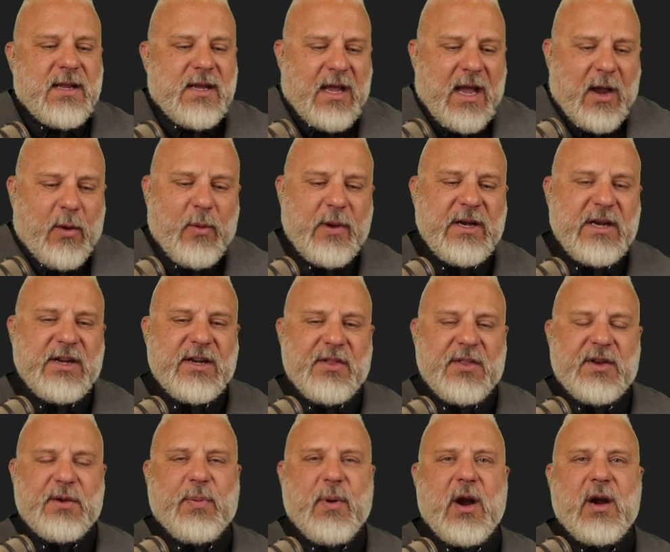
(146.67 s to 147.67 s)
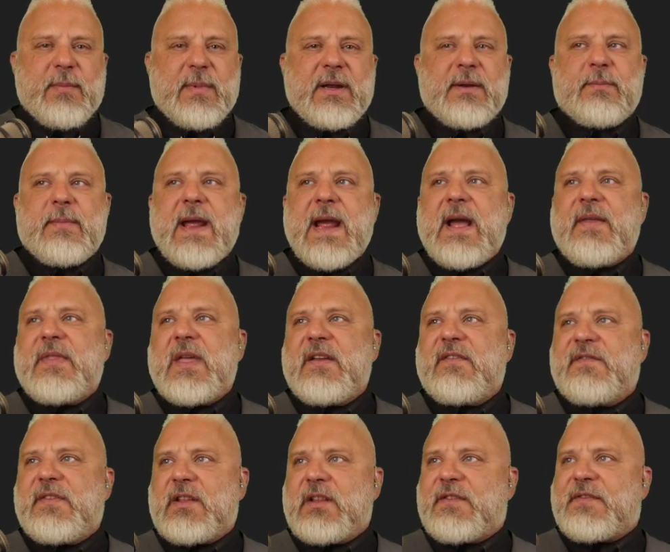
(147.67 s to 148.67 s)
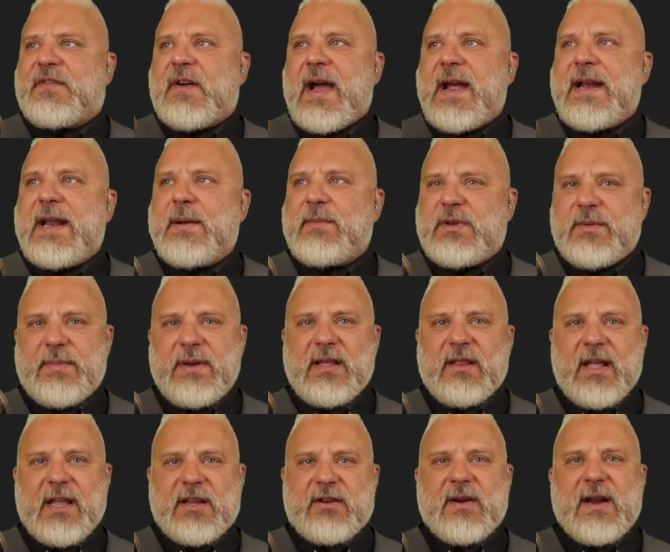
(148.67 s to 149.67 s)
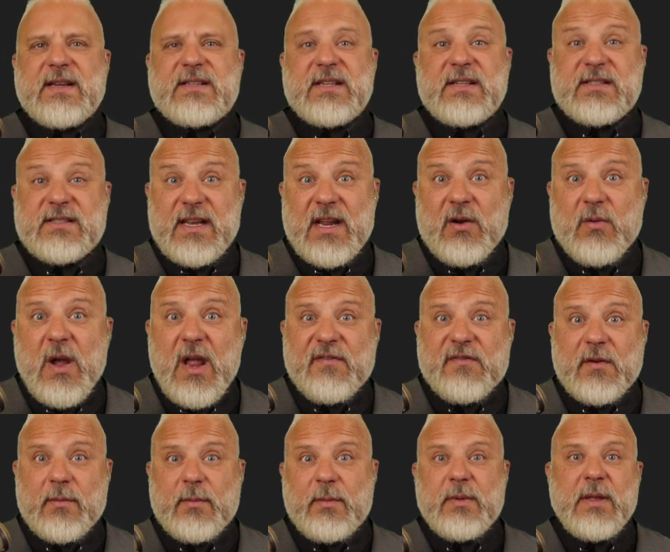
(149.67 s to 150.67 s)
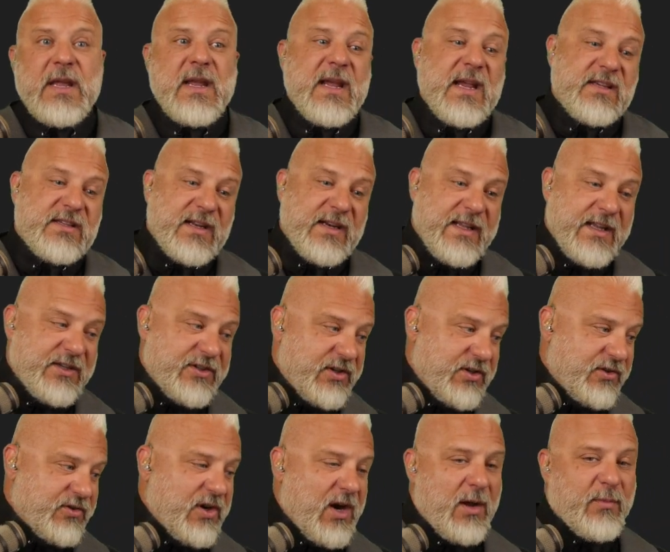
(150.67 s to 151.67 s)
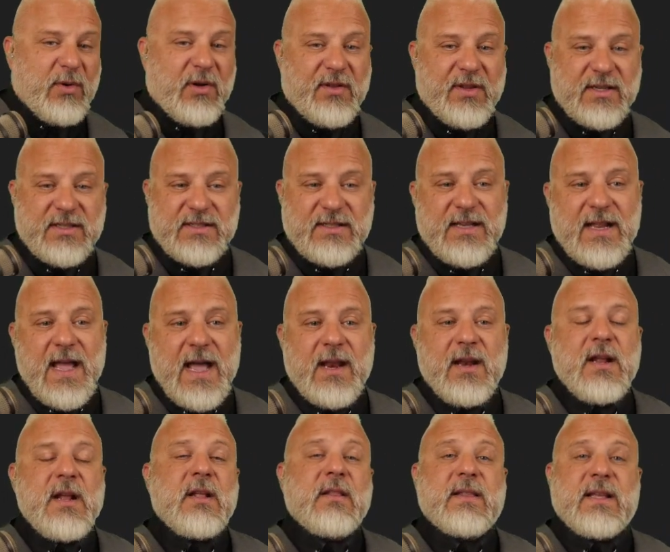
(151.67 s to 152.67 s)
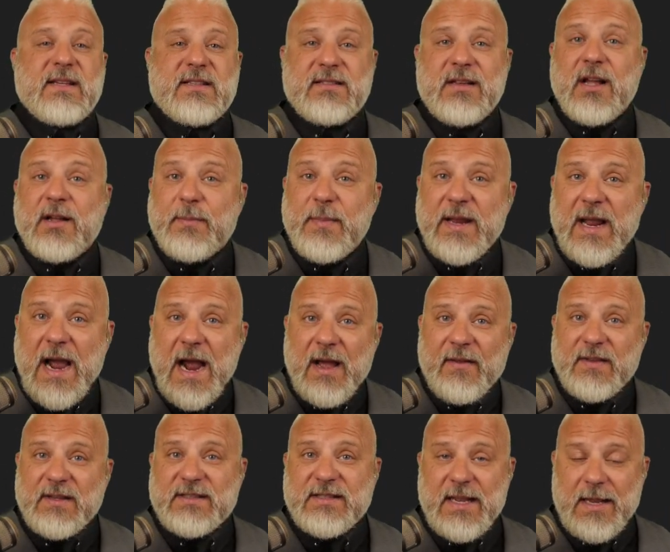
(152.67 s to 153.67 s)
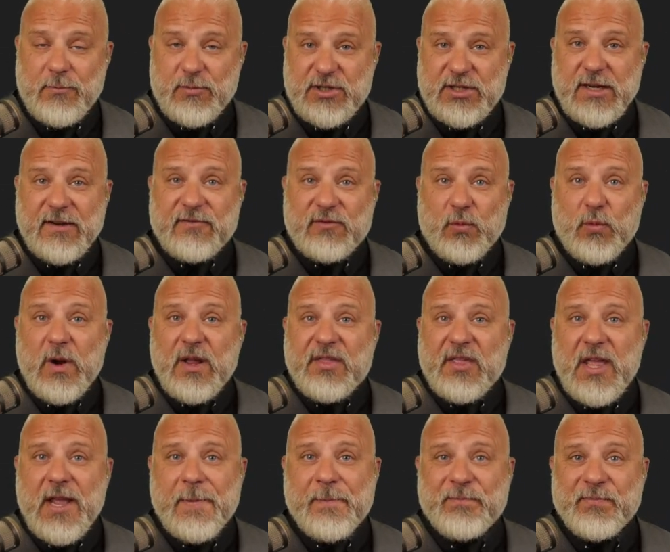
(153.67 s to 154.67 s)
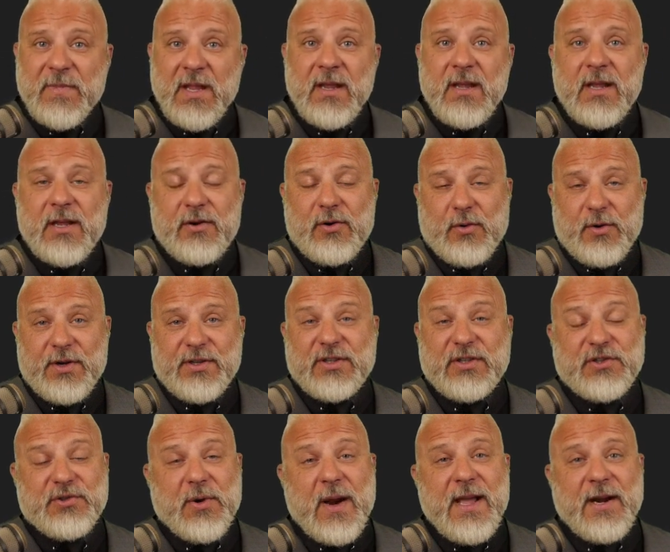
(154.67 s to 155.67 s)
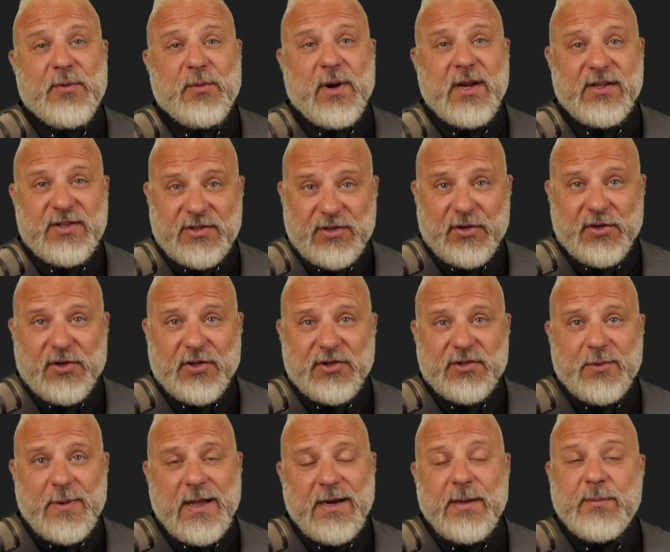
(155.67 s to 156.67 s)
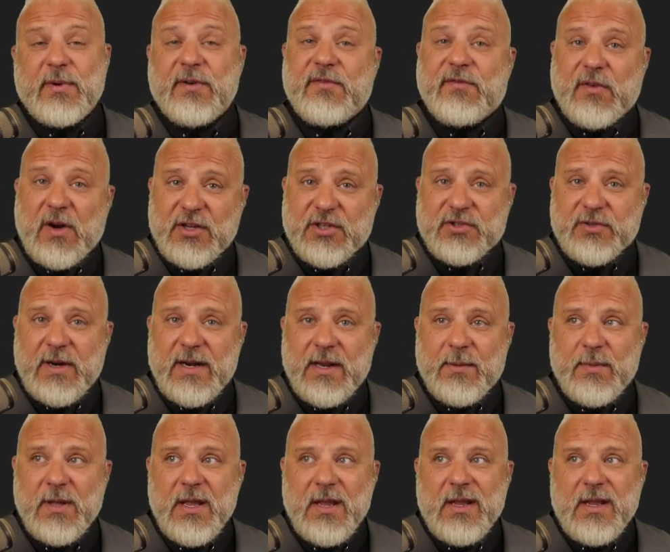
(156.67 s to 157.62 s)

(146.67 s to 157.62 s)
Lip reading: I went into the department, man, they vilified him to me like crazy. Stay away from him. He's going to get you in trouble, this and that. They stuck me on the same shift with him in order to try to run circles around him to frustrate him.